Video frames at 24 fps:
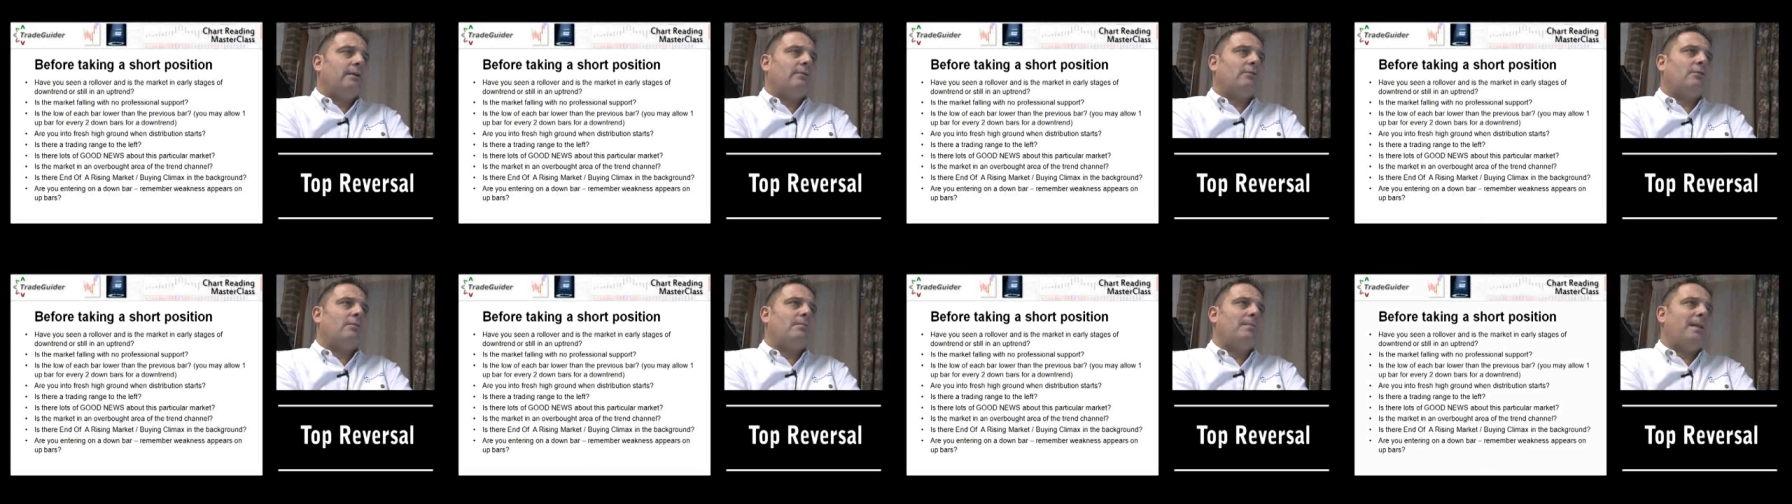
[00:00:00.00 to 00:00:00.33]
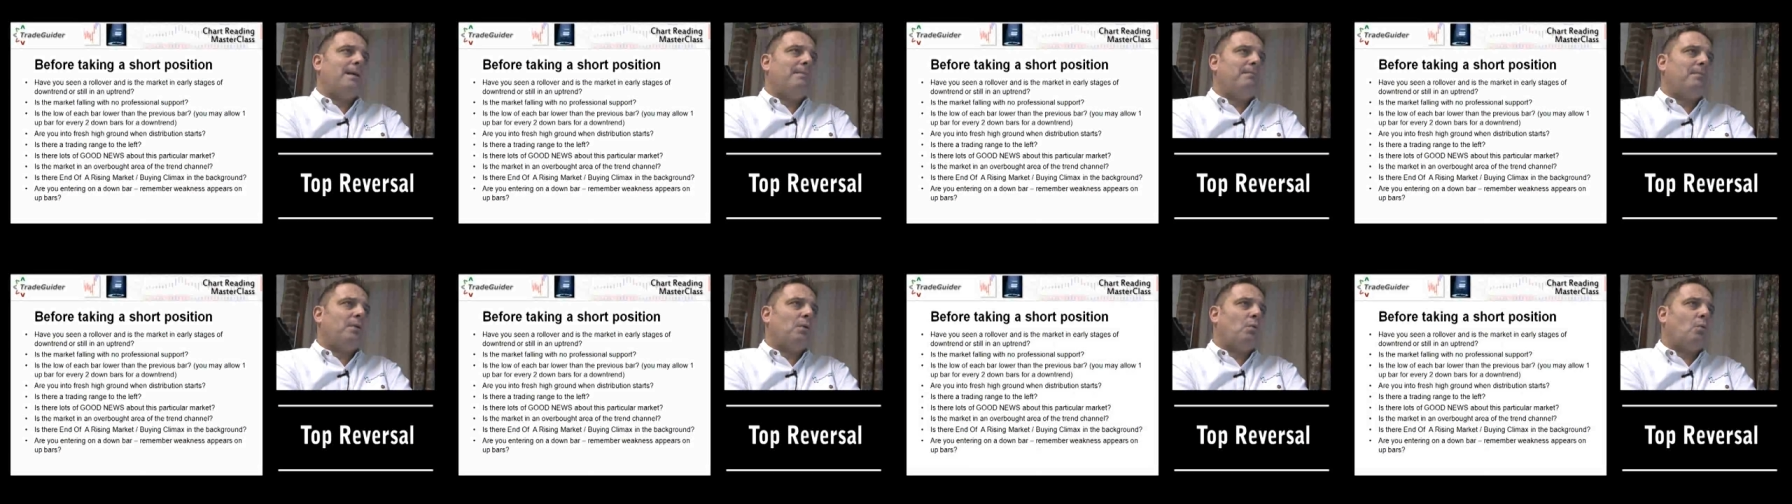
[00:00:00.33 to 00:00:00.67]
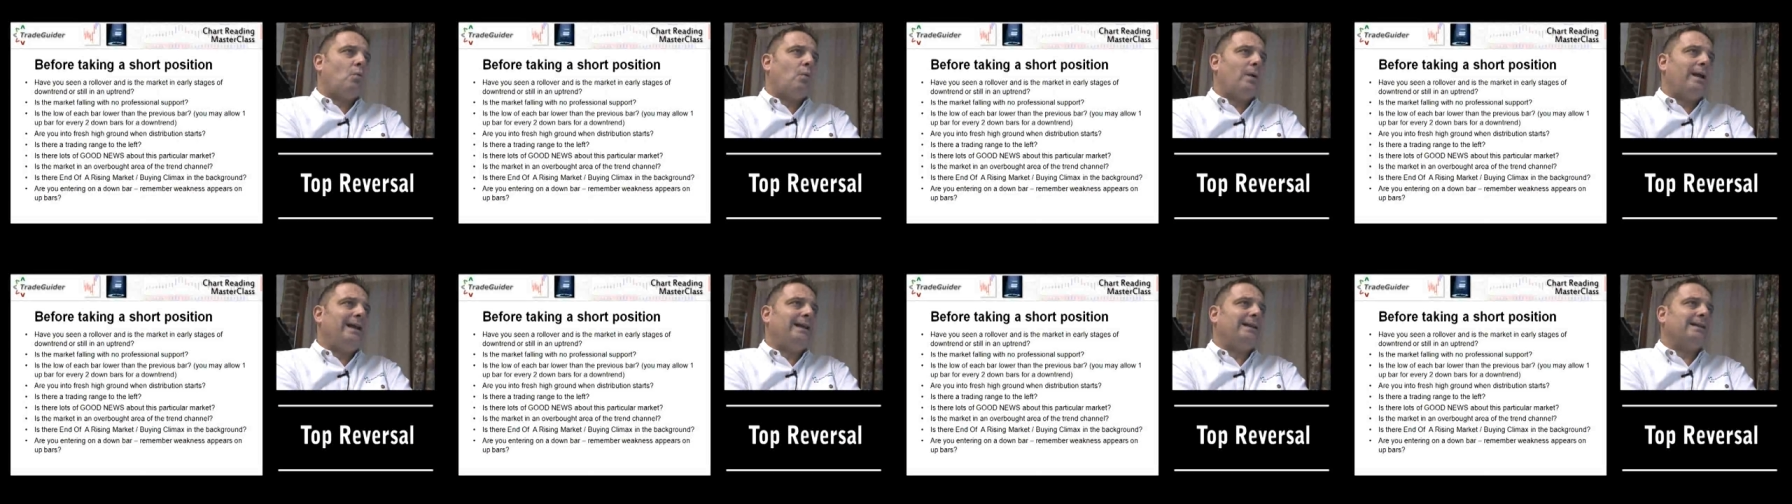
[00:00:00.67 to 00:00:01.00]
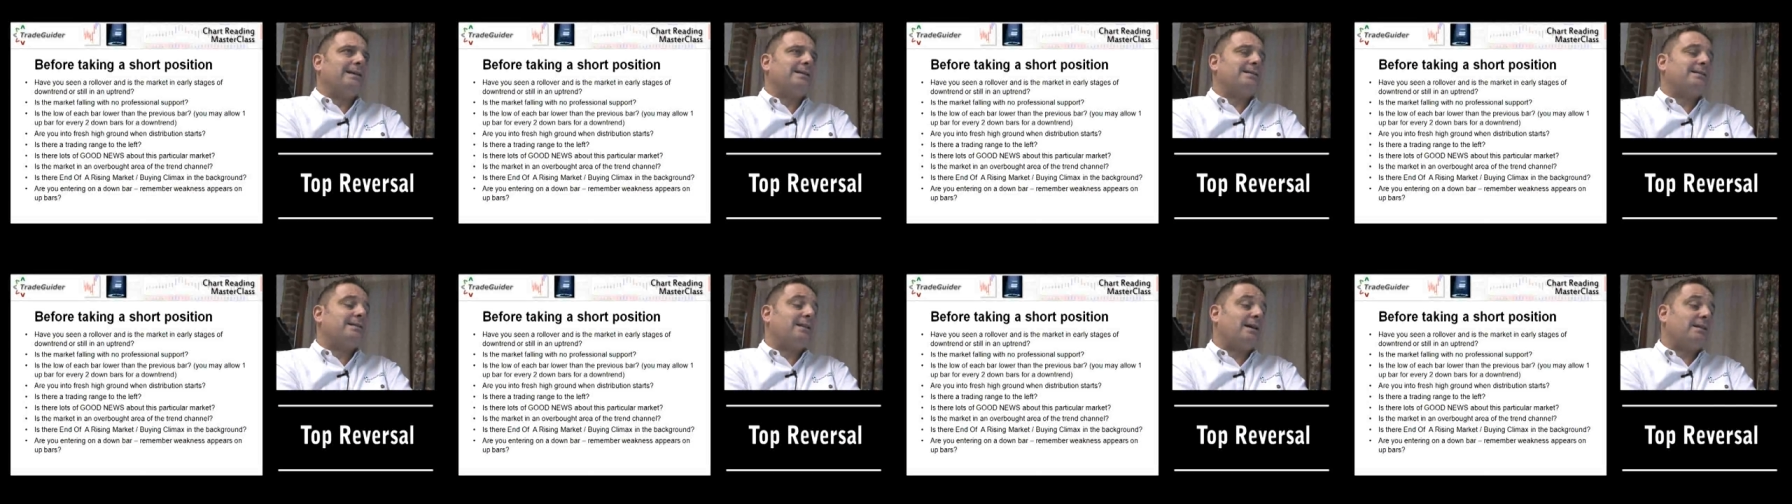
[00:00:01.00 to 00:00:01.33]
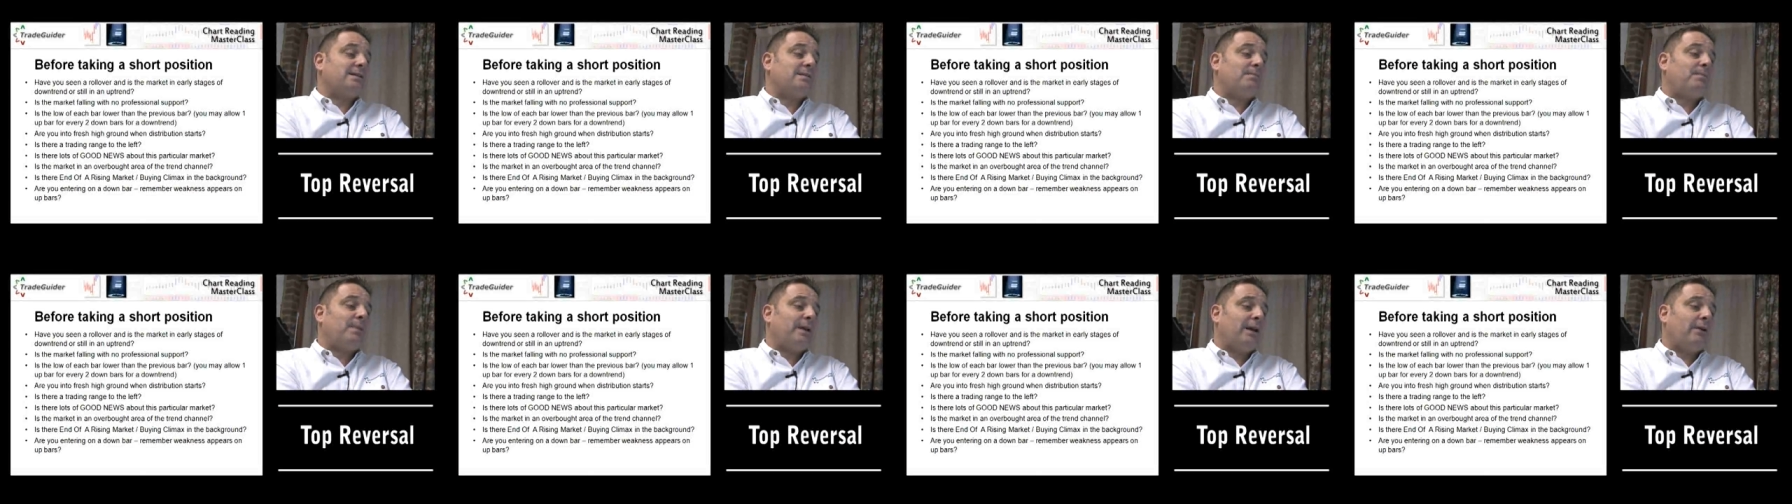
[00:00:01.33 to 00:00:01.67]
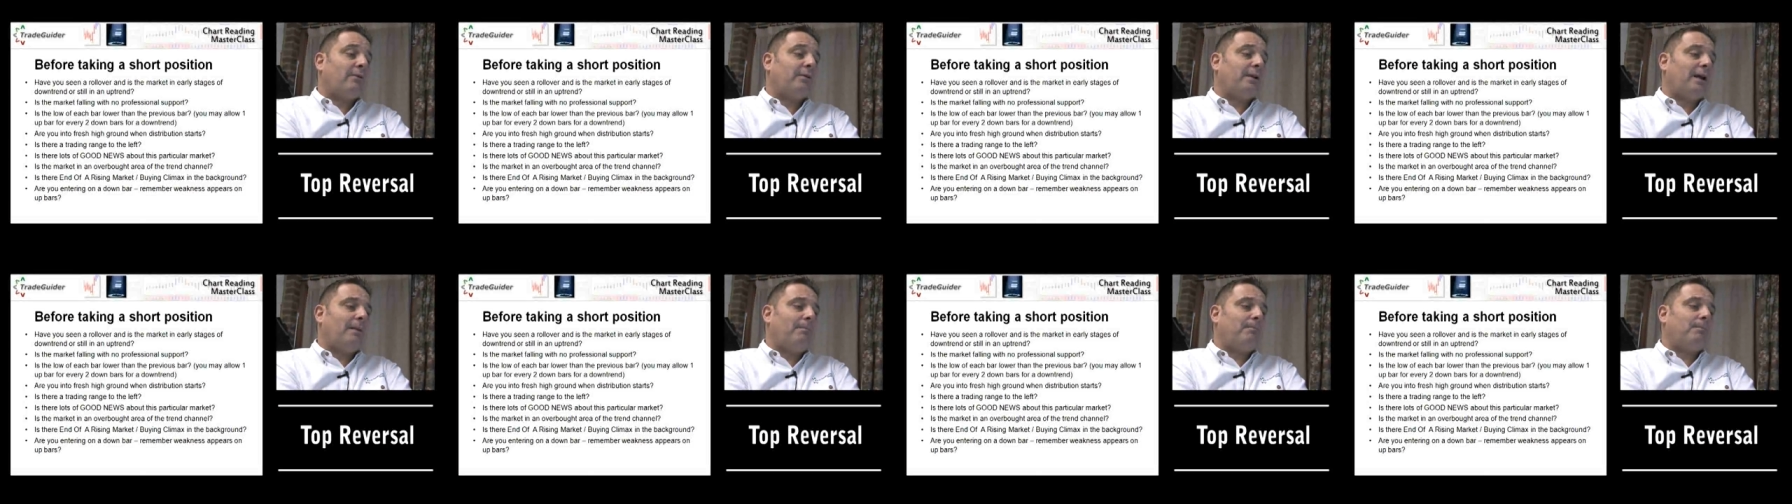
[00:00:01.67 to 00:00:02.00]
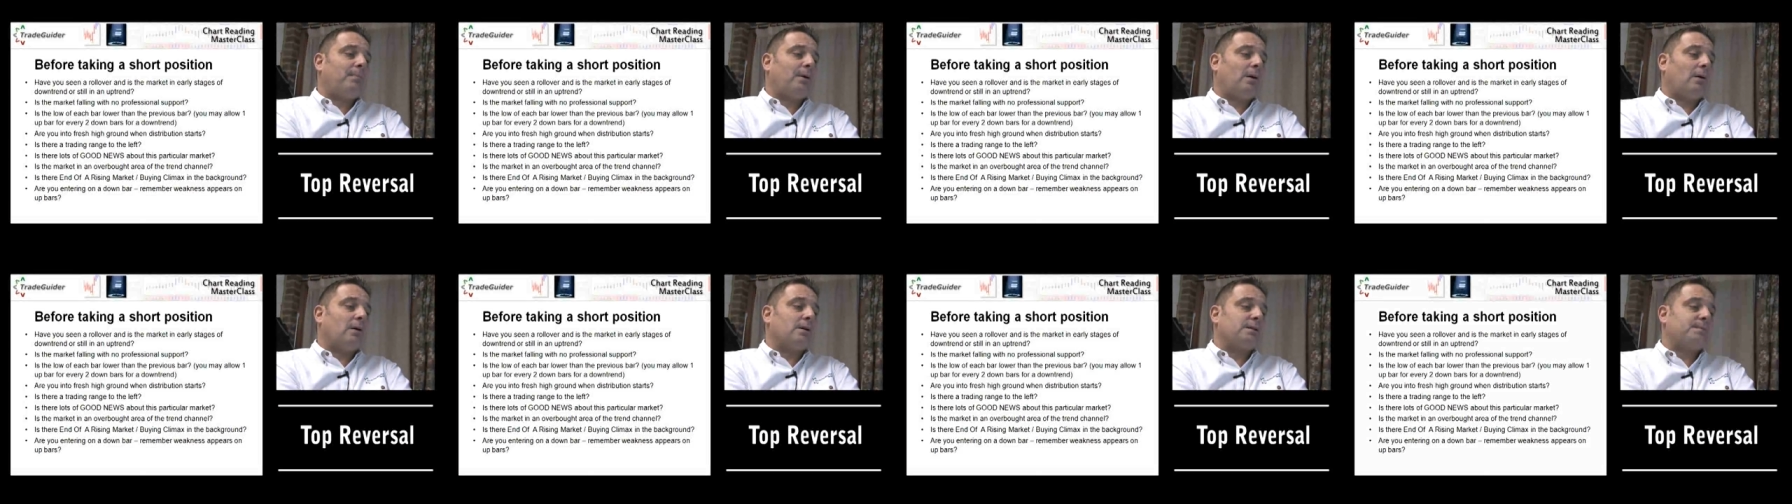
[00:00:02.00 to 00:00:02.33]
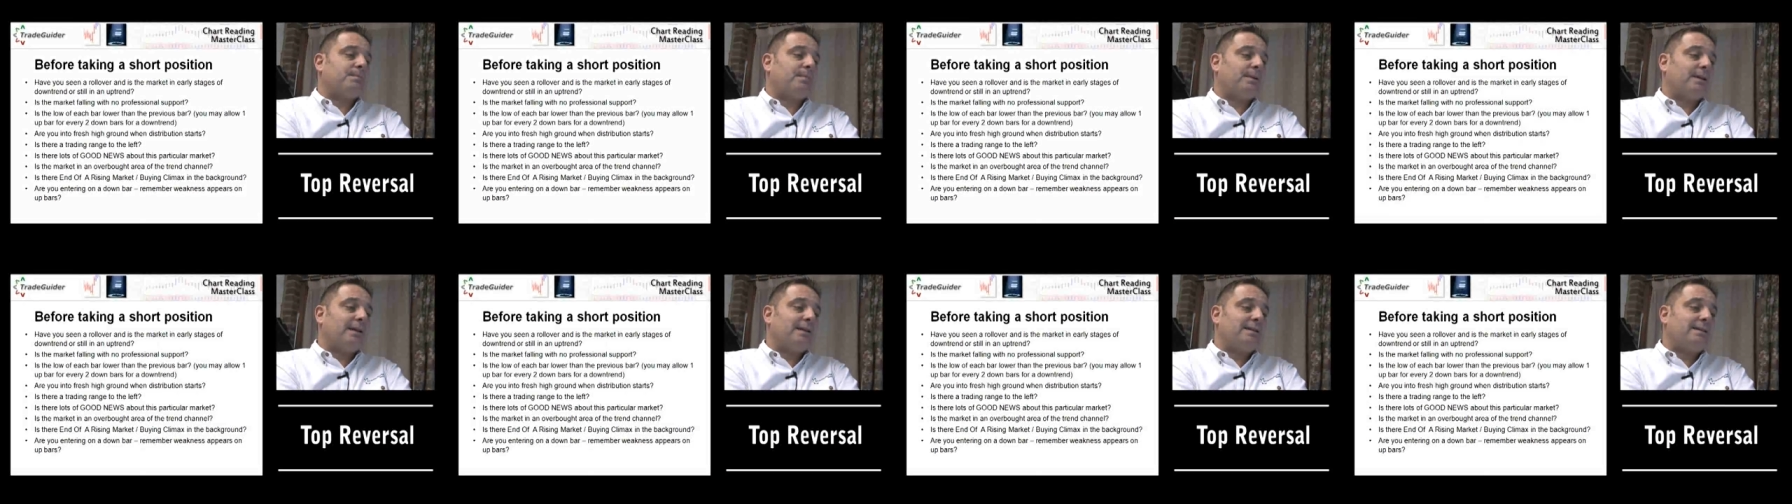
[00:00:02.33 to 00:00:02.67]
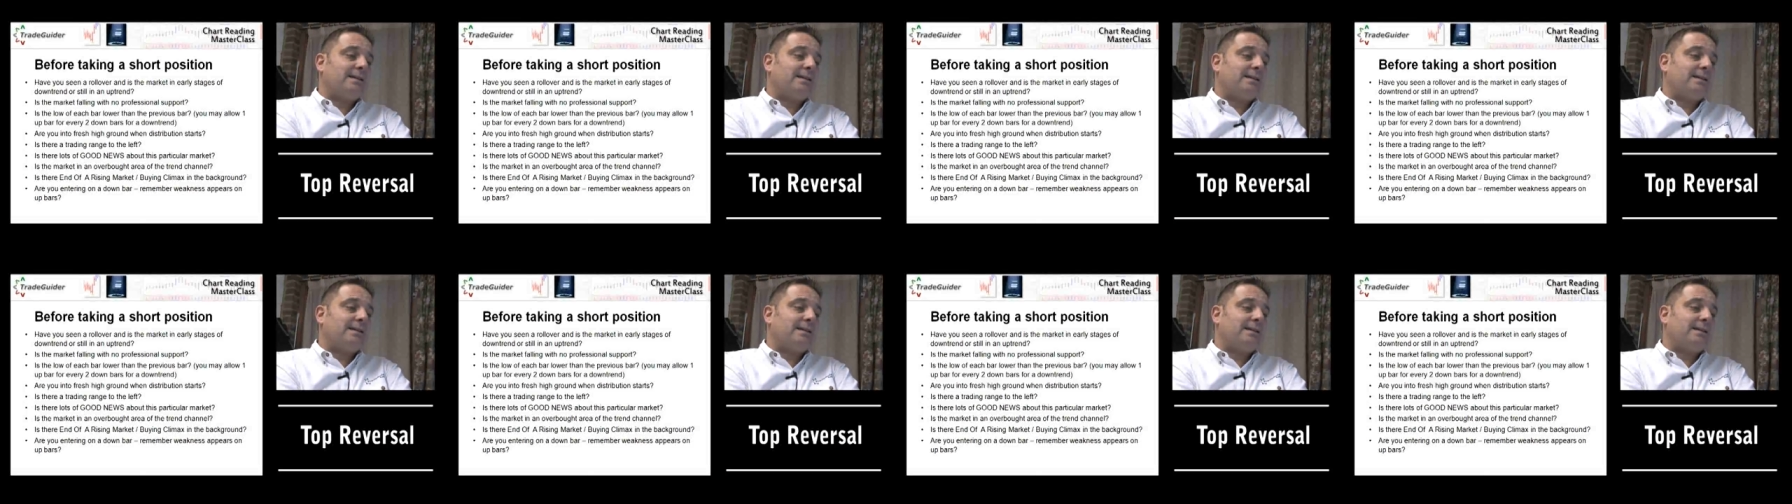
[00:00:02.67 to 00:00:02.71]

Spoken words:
Remember, weakness does appear on up bars, but that